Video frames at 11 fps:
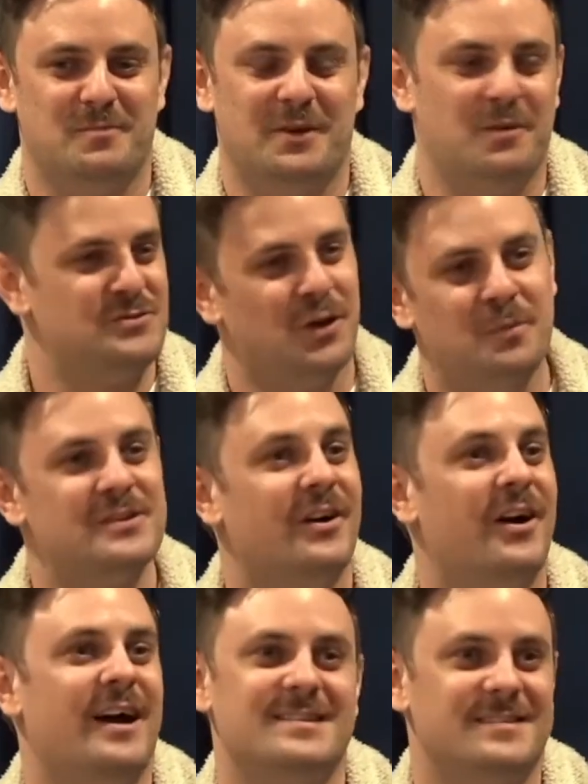on job
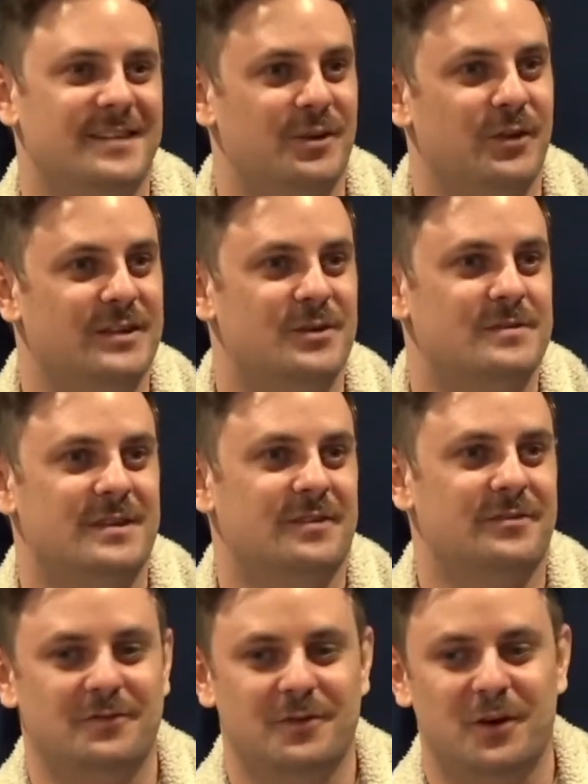sites and done all that type of
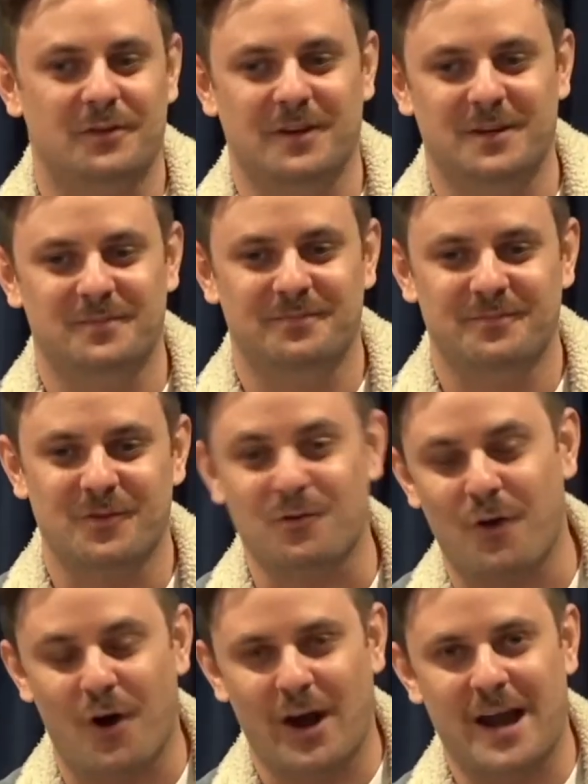stuff, and I've kind of
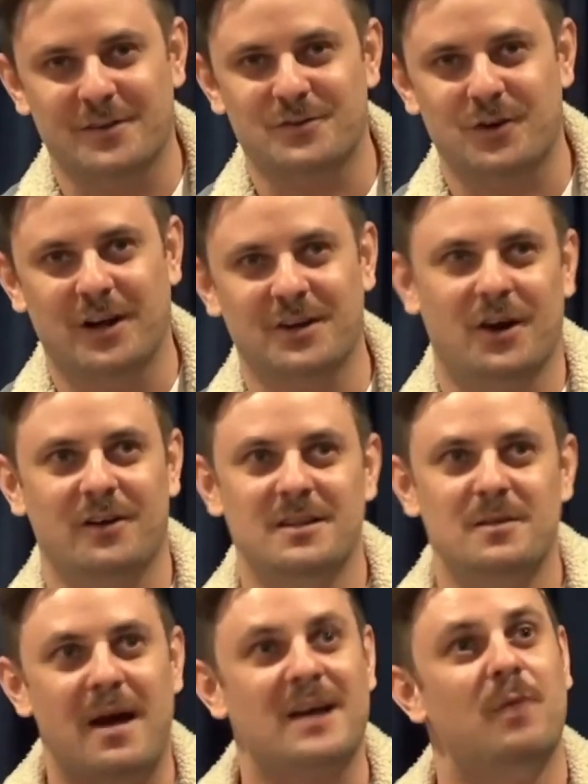grown and
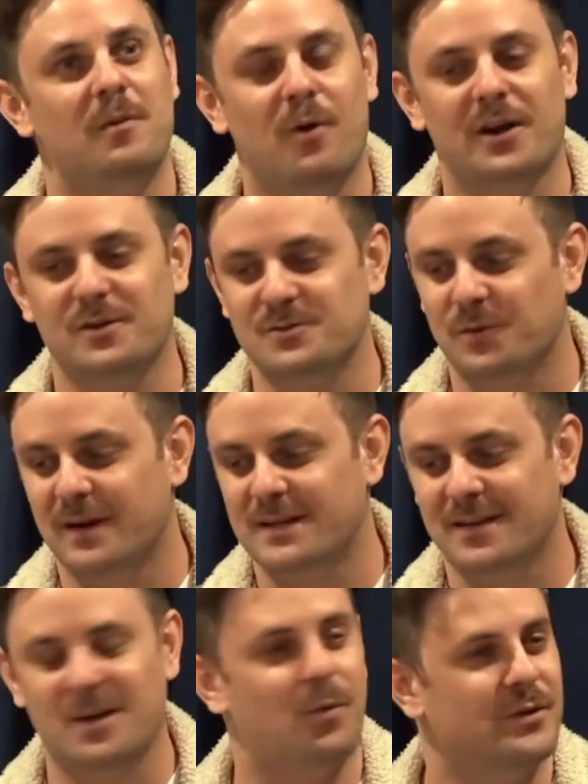in the back of my mind it was
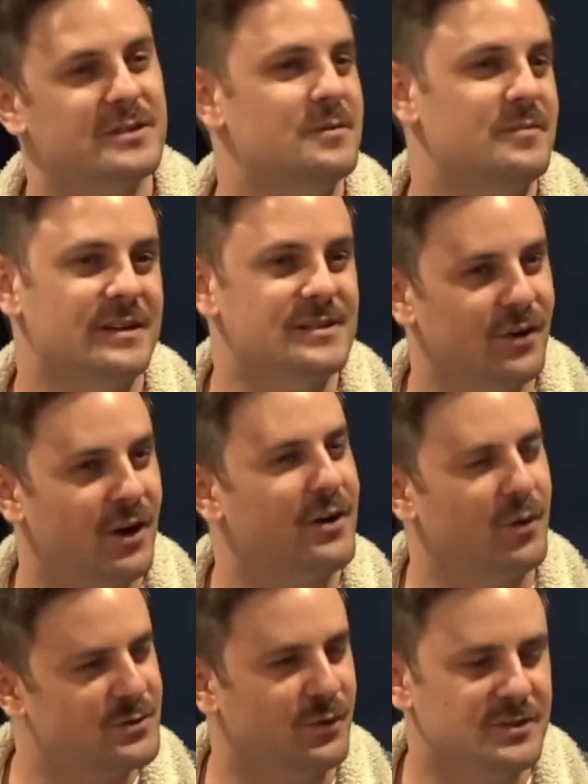always like I wanted to be a
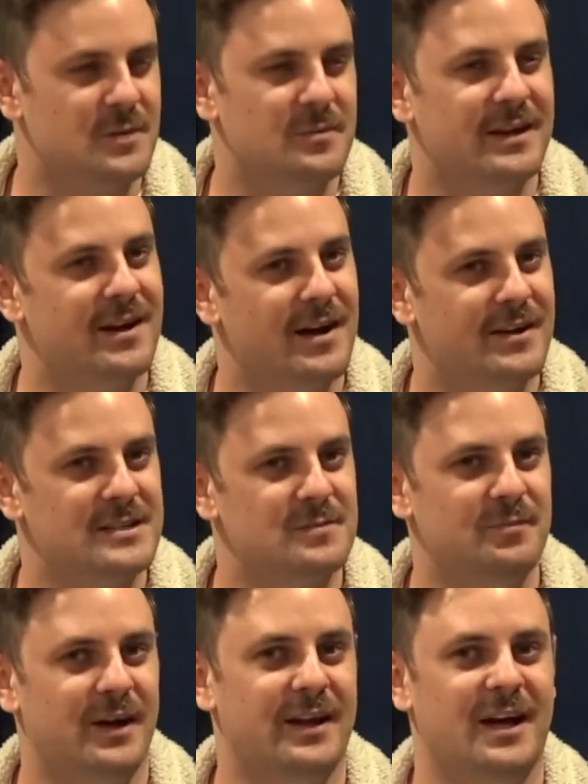designer, I always wanted to be an
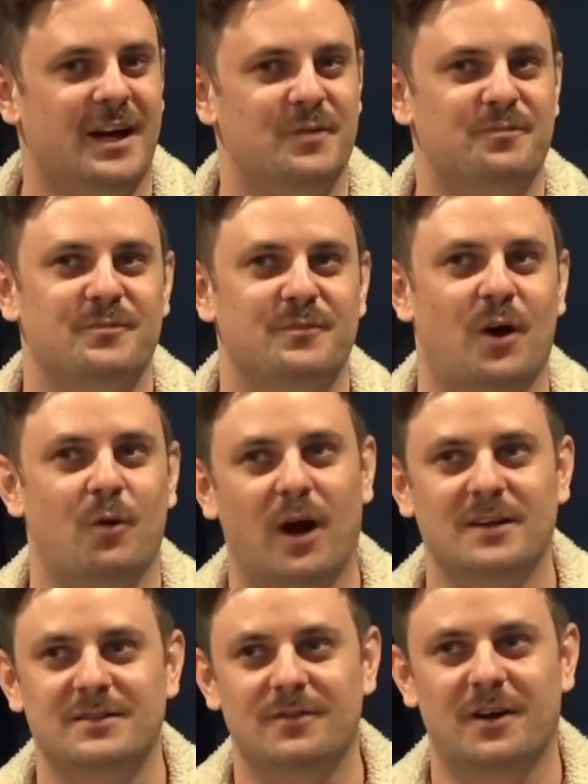artist, but I
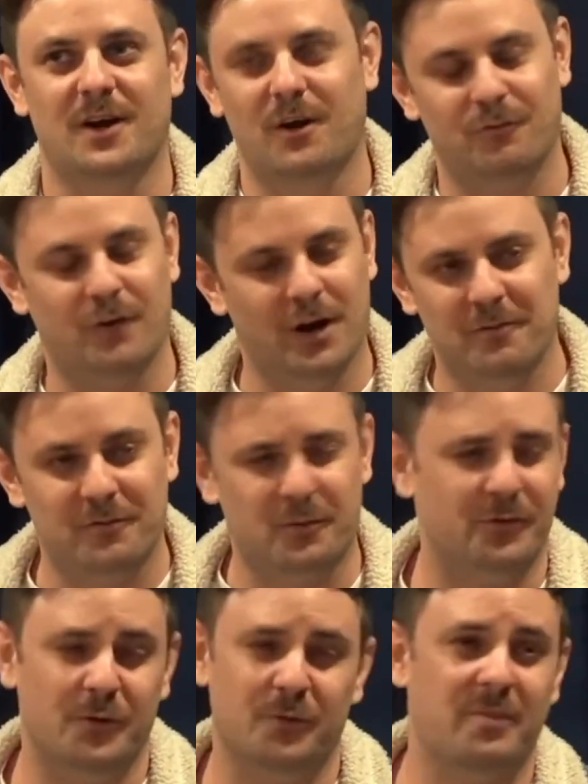am
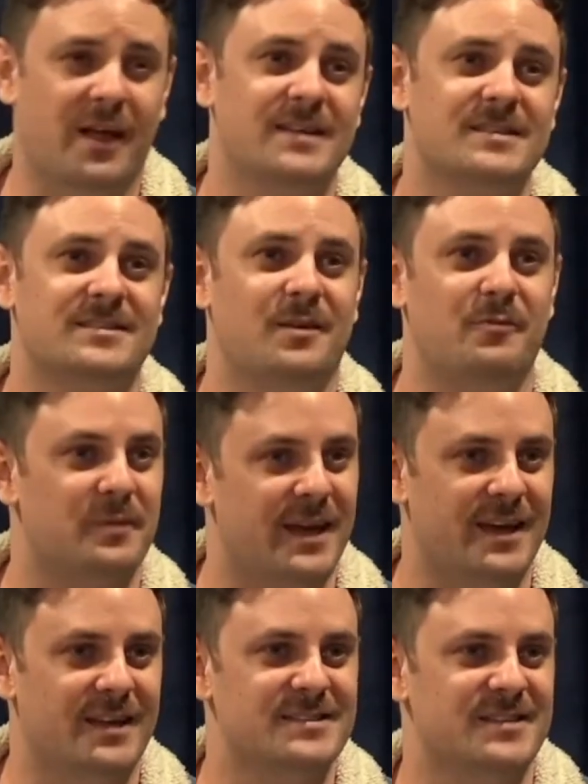from a rural place. I'm from
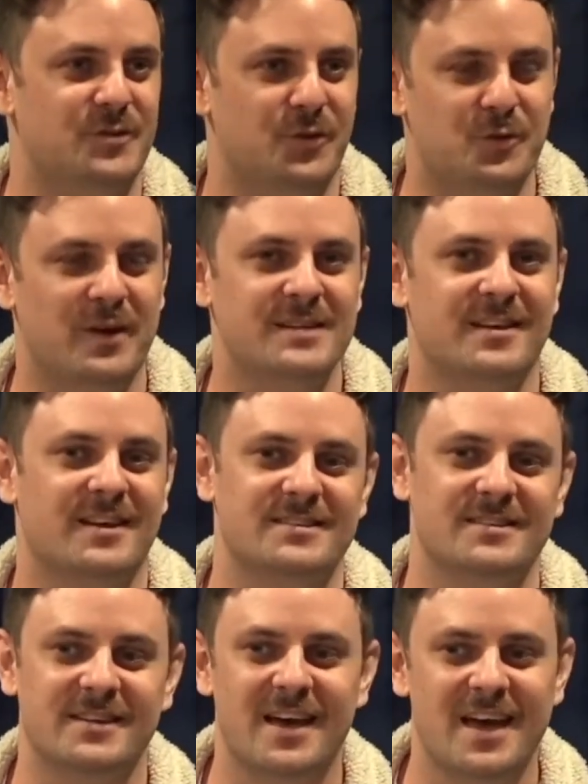Cairns in North
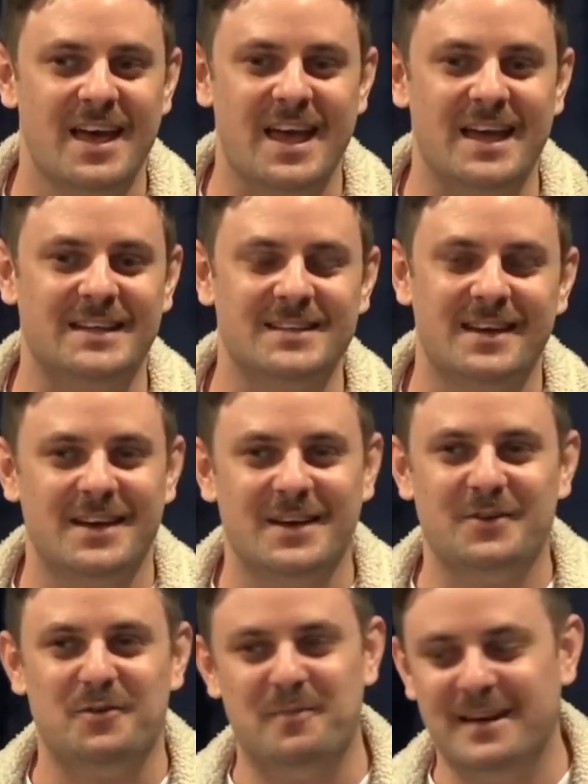Queensland, and it's
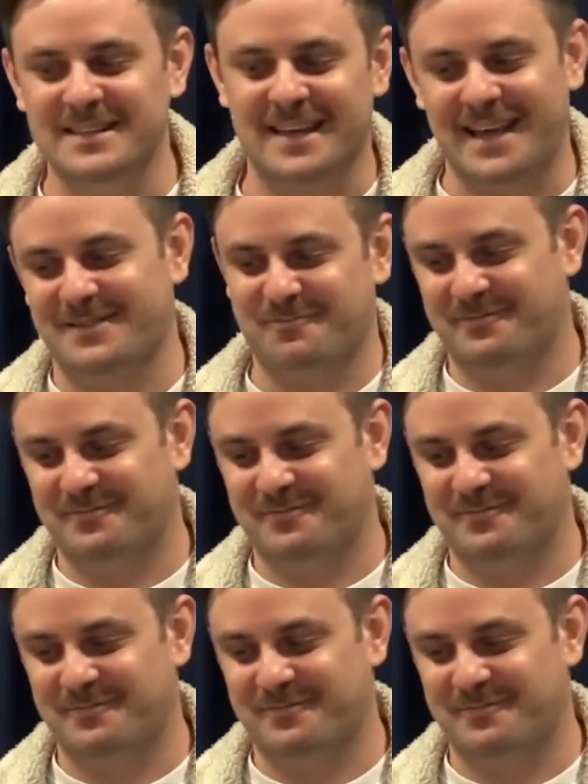for me to get